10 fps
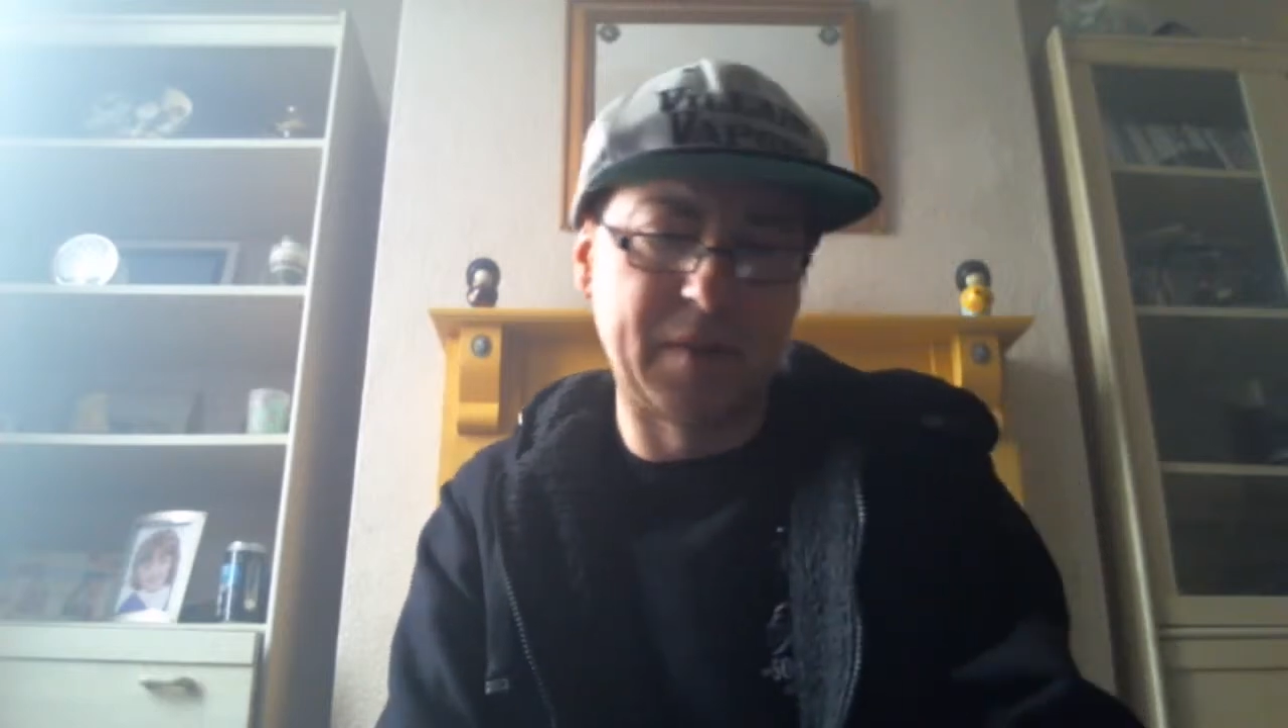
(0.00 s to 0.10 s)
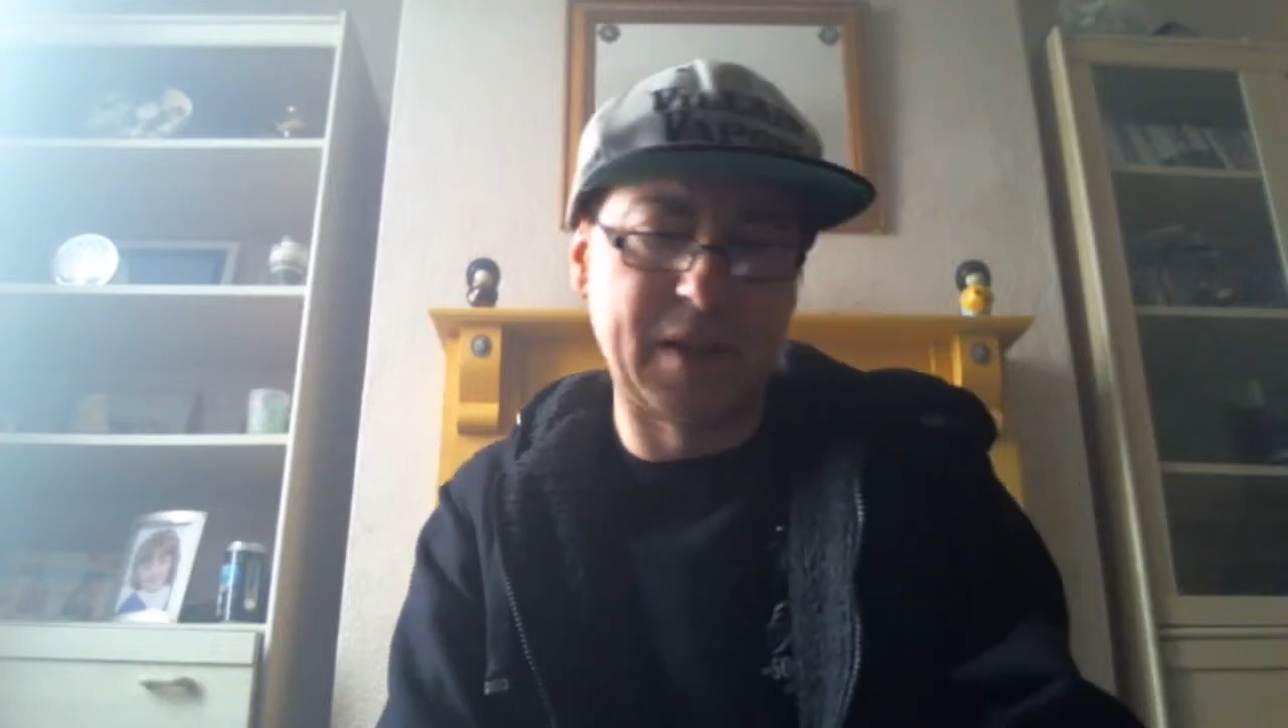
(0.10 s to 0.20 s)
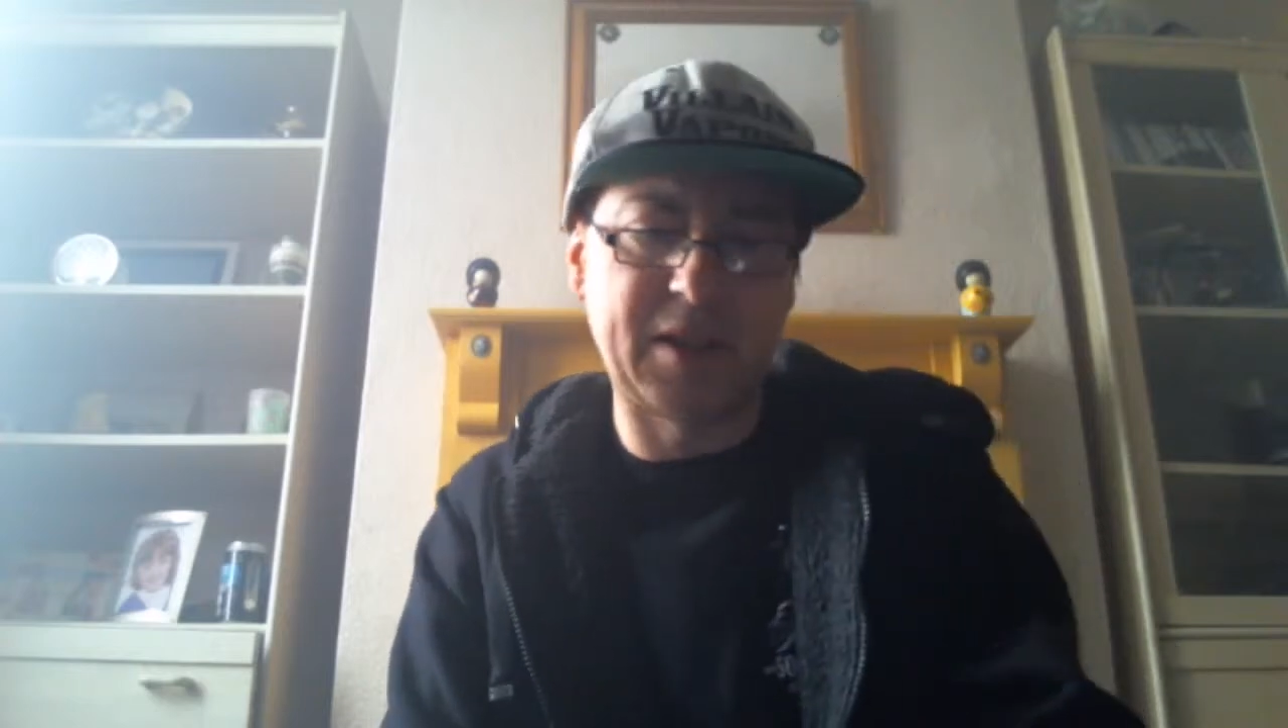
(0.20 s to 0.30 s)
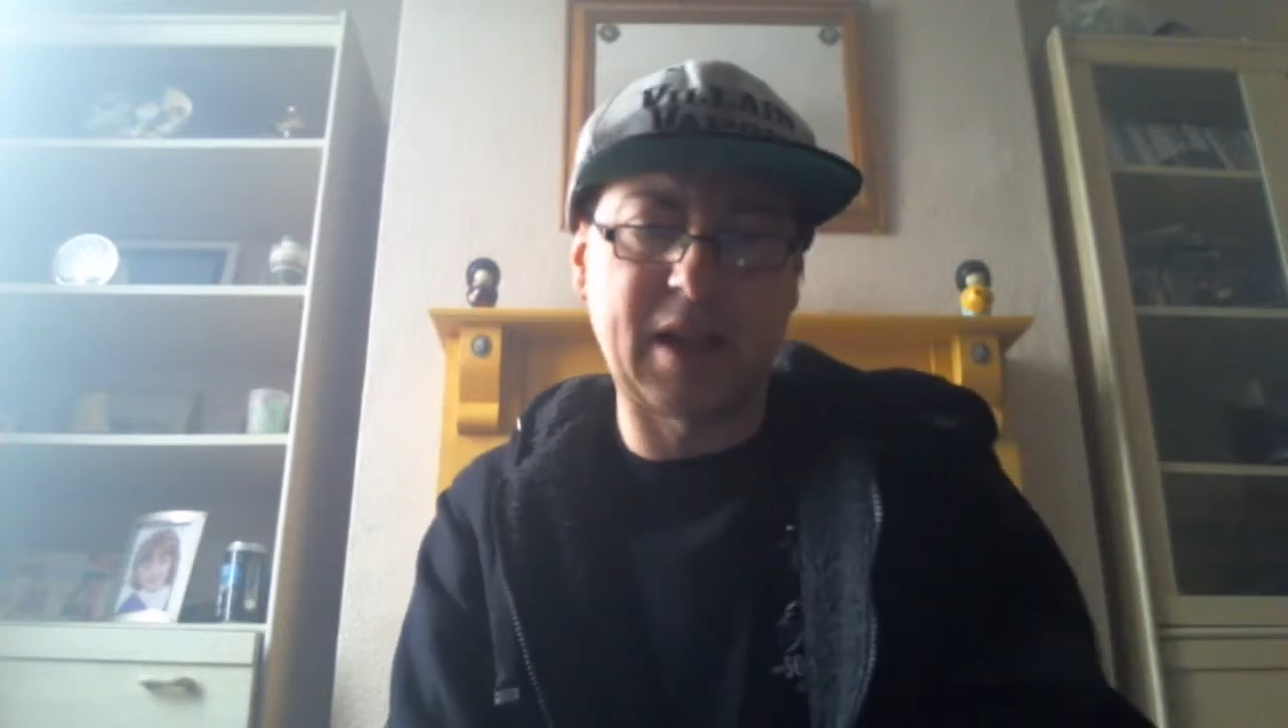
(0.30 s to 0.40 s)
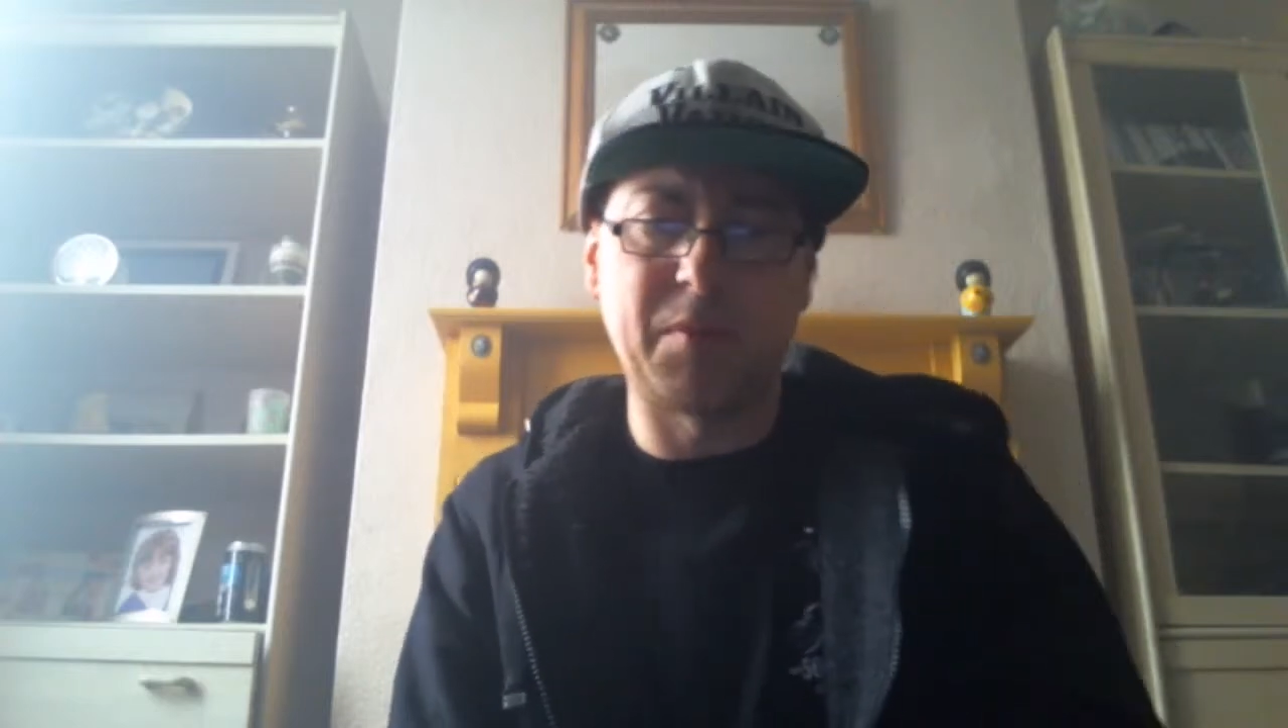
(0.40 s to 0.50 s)

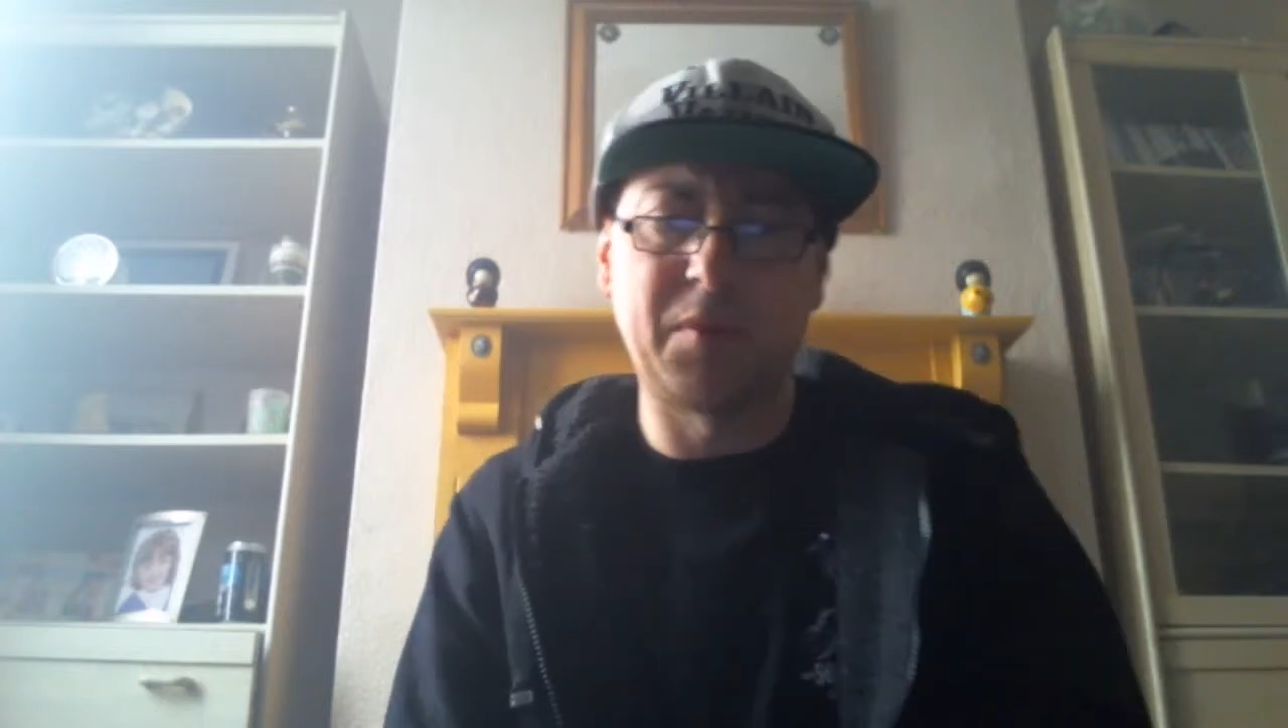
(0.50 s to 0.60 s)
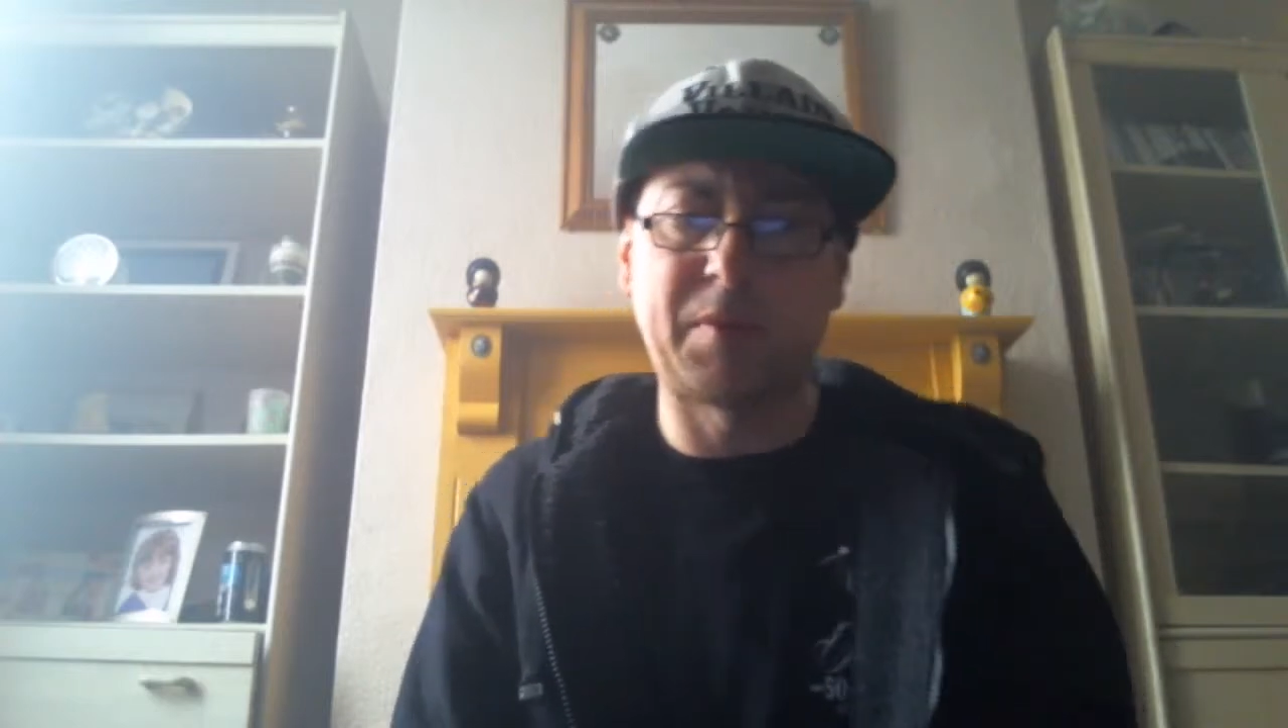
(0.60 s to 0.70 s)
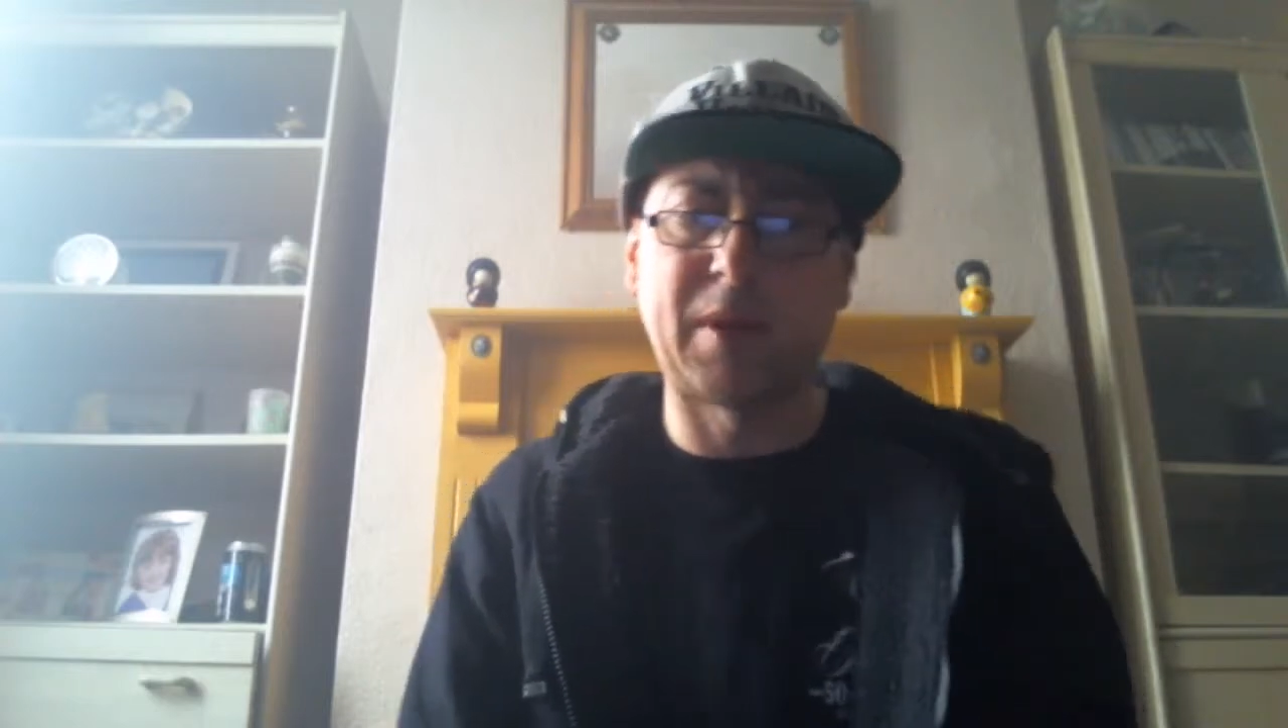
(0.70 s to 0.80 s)
there's a couple of